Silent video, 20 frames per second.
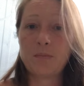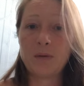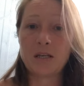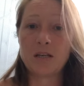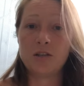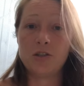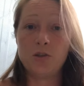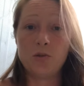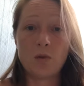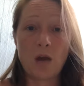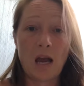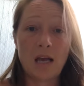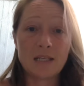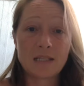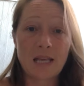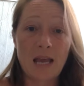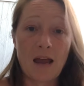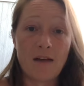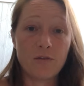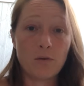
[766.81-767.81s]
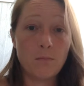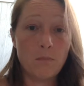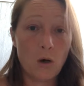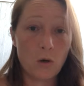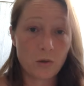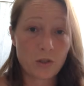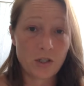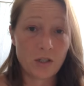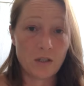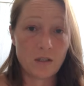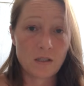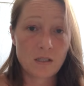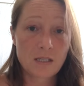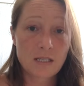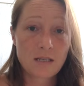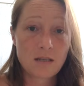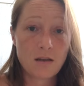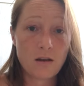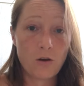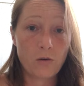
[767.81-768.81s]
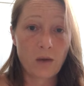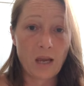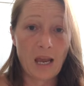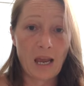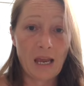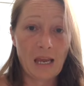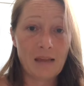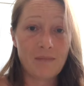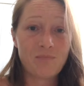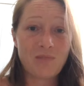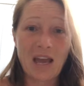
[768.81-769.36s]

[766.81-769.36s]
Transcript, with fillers: because you guys have emotions, okay?